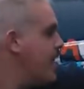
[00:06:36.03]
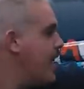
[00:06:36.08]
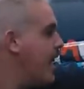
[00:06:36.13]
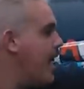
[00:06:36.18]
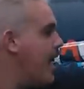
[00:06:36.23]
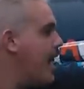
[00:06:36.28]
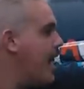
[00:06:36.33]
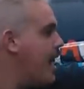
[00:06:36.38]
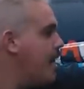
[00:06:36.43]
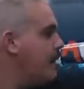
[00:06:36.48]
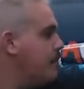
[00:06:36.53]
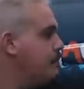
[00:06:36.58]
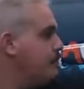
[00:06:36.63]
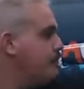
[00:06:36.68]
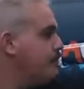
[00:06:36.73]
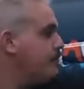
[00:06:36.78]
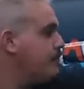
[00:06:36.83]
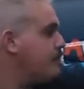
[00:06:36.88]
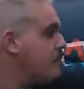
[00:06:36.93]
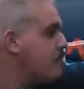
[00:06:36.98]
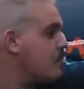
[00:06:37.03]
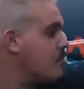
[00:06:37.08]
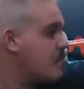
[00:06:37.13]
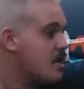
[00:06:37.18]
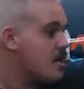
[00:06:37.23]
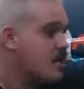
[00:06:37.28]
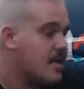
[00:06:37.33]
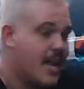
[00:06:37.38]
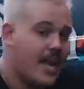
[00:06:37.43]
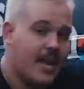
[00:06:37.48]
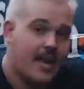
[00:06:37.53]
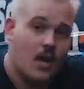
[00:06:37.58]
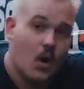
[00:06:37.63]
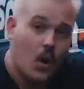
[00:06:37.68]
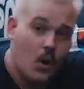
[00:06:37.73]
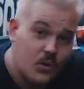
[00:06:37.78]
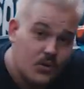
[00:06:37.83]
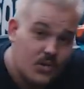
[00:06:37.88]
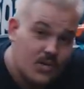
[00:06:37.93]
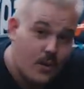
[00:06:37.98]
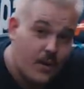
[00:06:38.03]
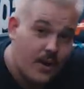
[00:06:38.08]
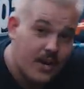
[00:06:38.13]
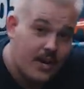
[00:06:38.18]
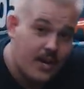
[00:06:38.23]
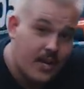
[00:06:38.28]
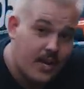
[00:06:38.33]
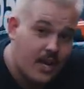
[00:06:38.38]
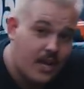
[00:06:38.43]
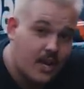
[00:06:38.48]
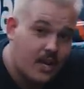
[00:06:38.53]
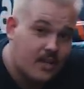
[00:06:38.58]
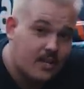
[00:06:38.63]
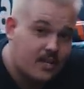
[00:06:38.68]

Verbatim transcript: Um, and also under here,